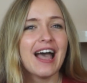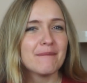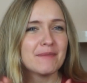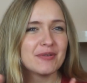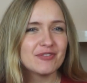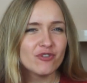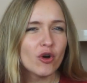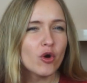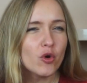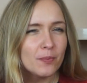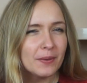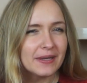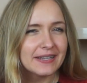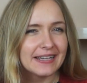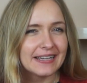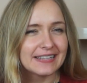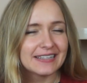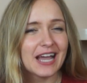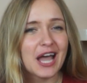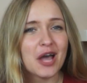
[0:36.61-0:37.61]
Before we
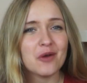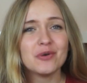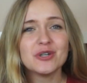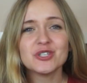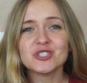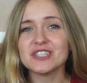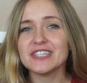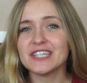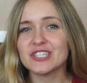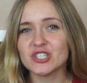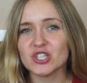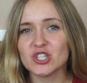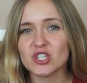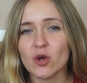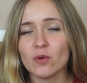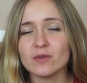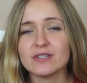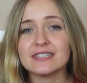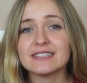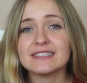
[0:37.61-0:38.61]
begin, I wish to let you
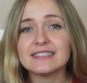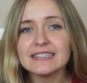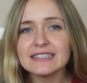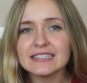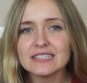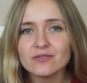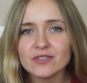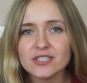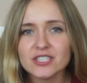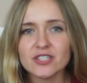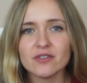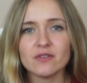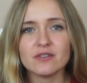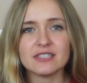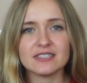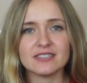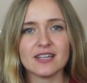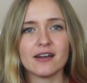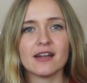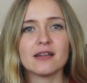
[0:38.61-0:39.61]
know that this video
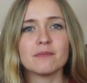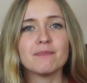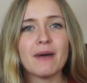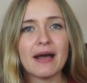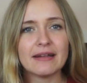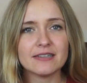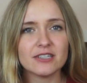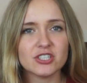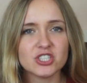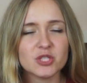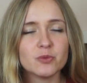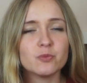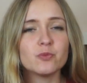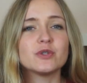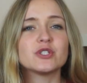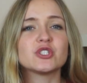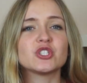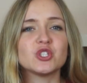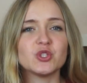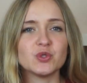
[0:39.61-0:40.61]
is done in partnership
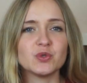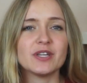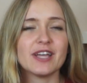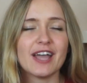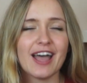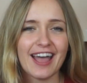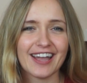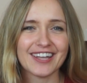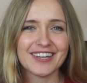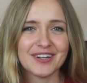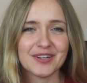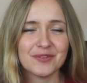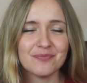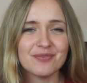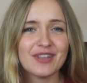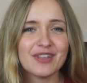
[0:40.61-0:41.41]
with UniAcco.